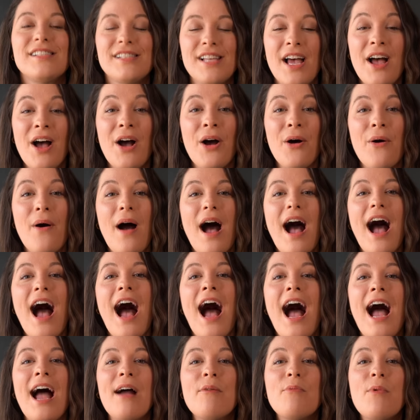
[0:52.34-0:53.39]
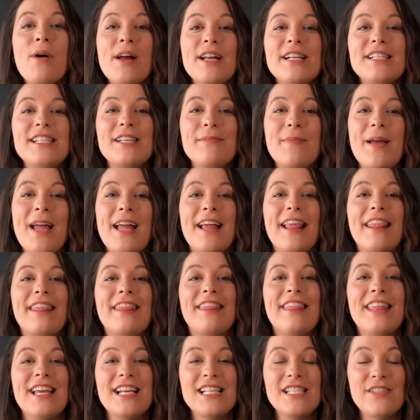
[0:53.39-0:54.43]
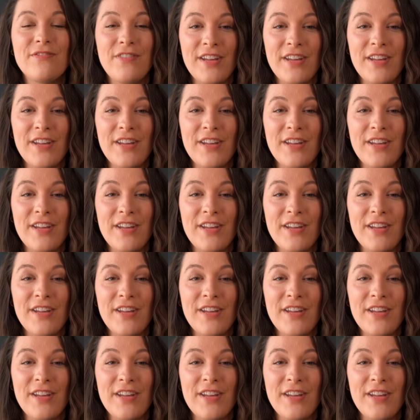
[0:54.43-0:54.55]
So I wanted to make this